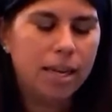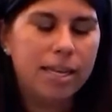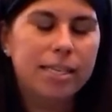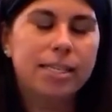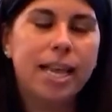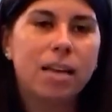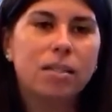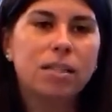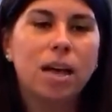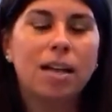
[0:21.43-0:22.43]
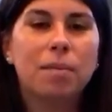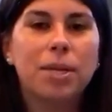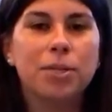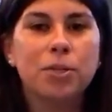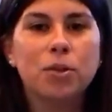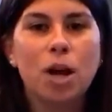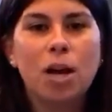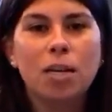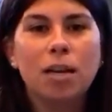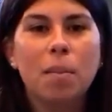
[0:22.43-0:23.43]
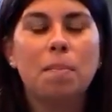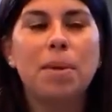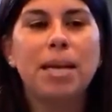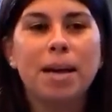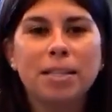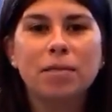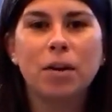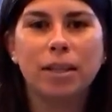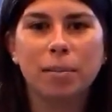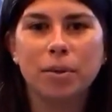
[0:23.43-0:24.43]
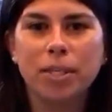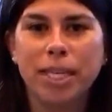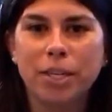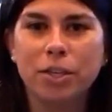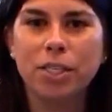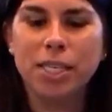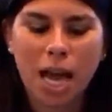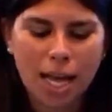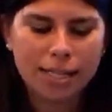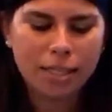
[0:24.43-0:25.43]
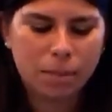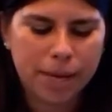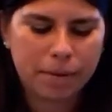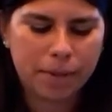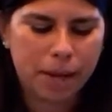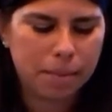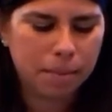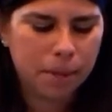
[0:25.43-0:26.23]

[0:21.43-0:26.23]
Seattle's economy is strong because of our labor standards, not in spite of them.